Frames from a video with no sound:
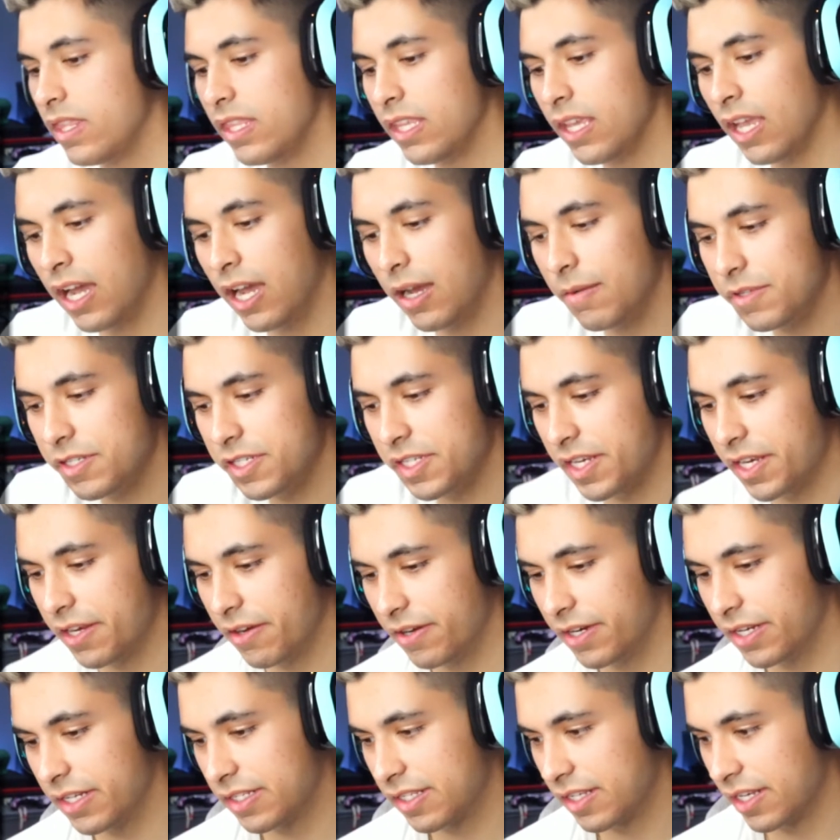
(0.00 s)
I'm just
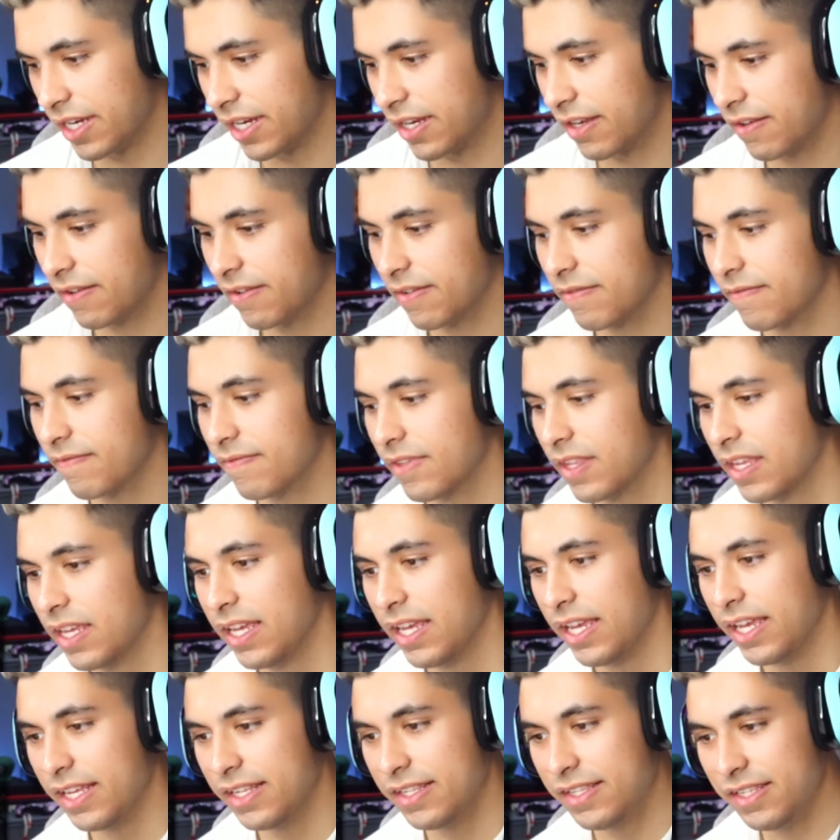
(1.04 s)
curious, like,
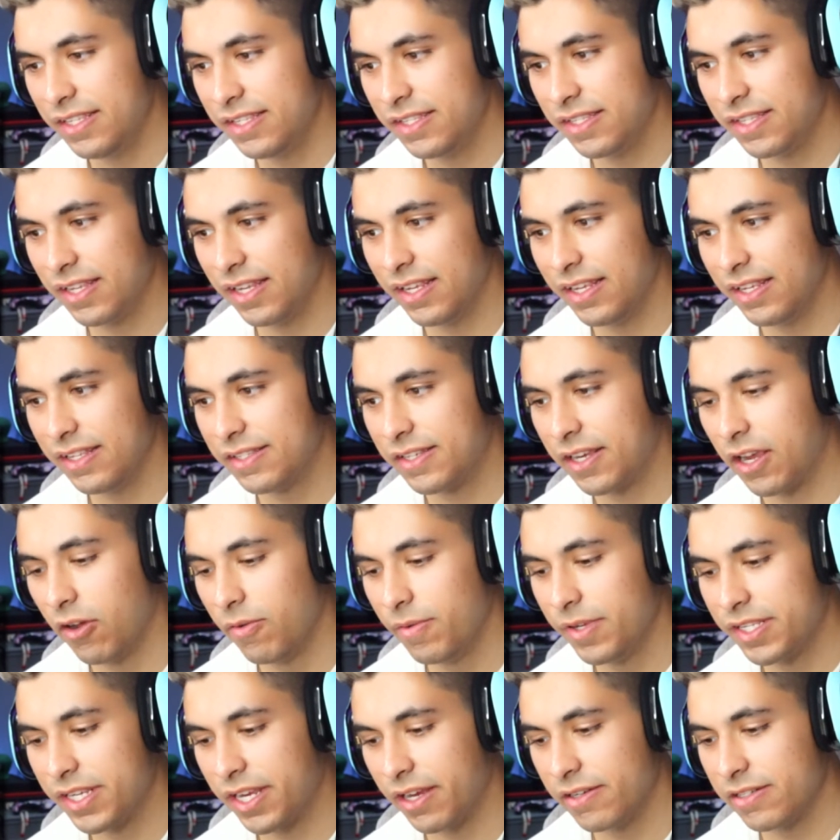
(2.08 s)
is
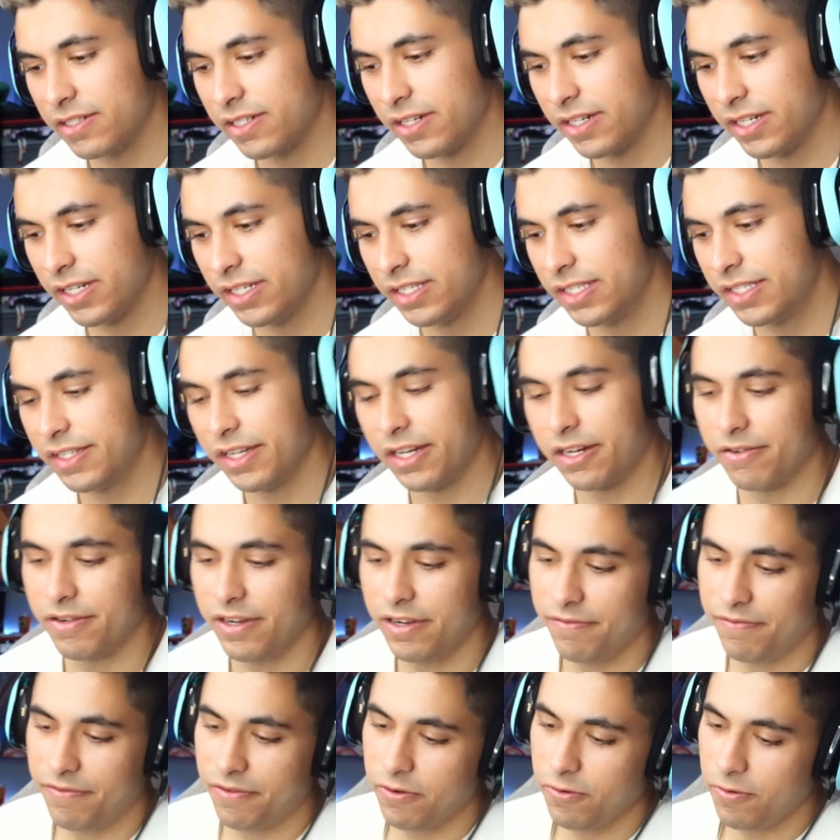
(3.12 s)
Kobe's character going to stick
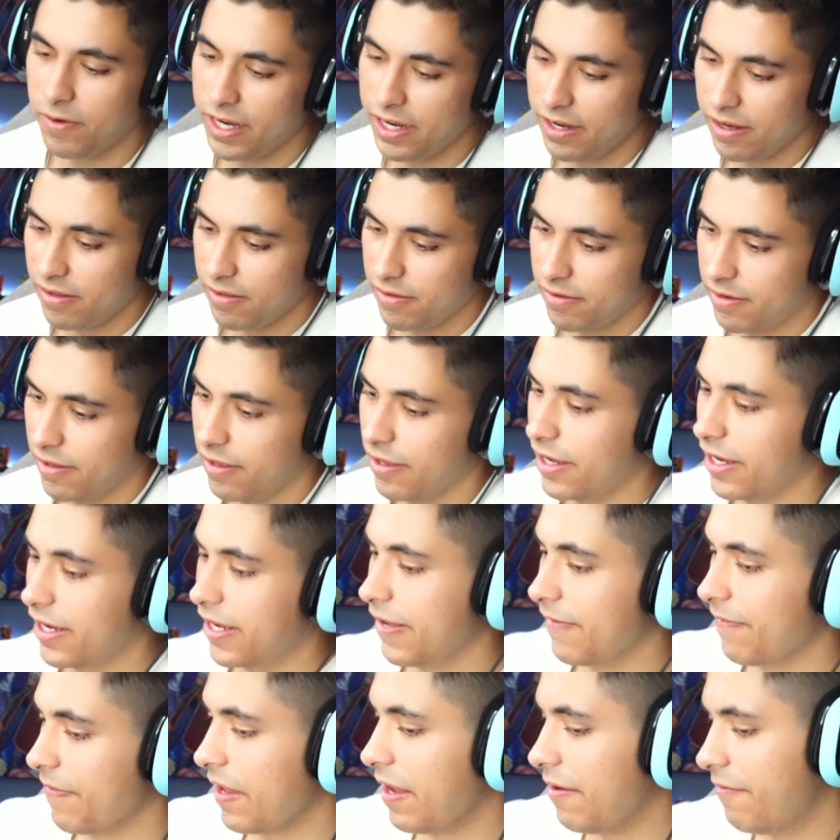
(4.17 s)
around for a while? Or, like,
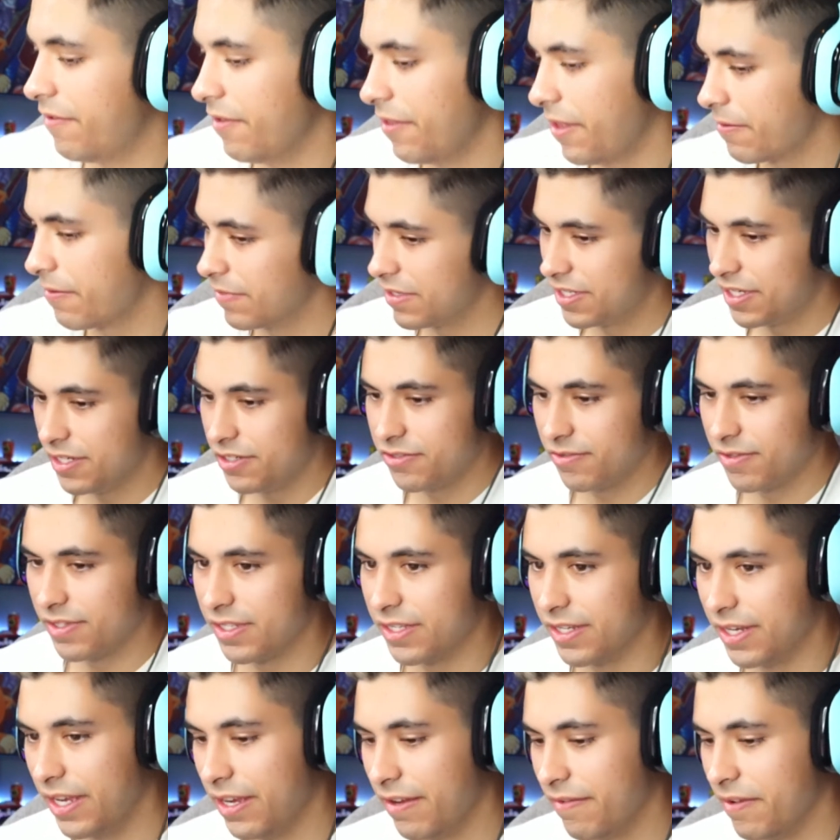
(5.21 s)
I feel like once he joins the
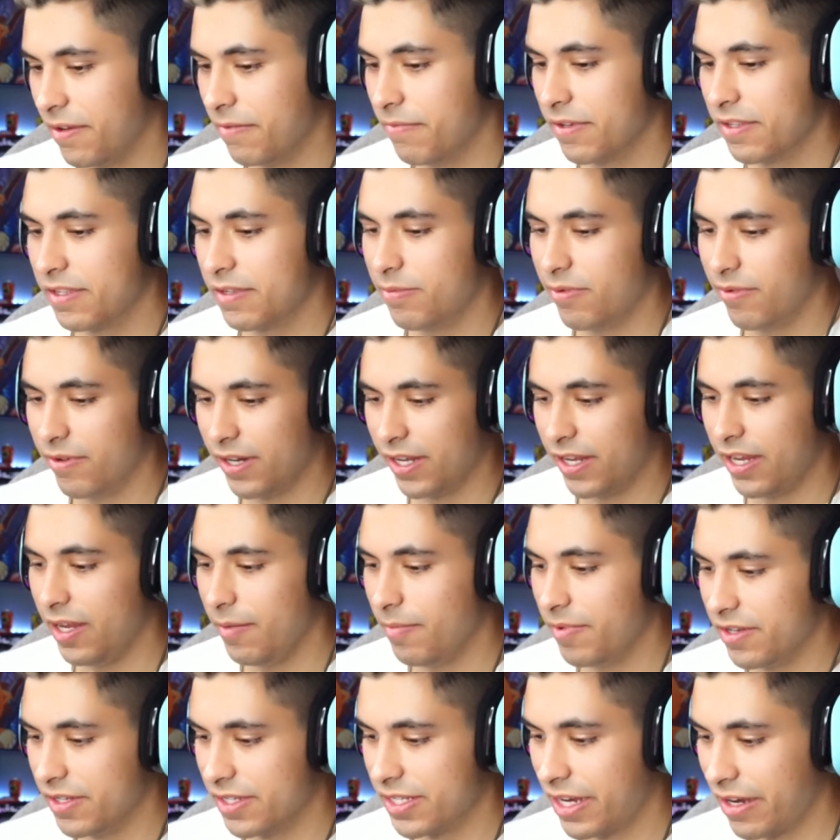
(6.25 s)
Navy, what's the point of
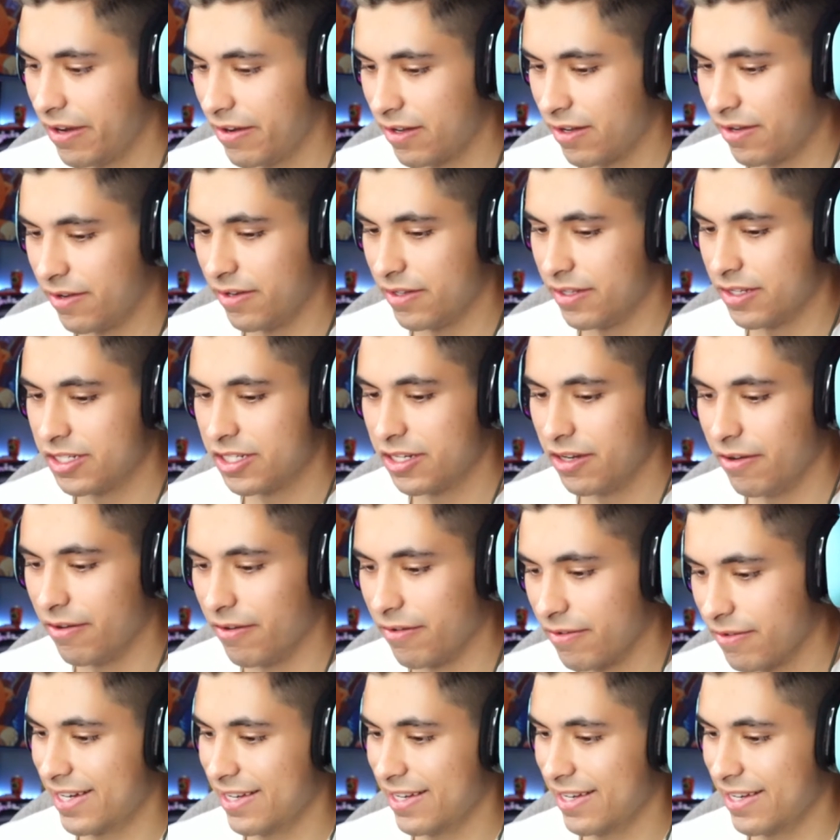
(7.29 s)
keeping his character in the show?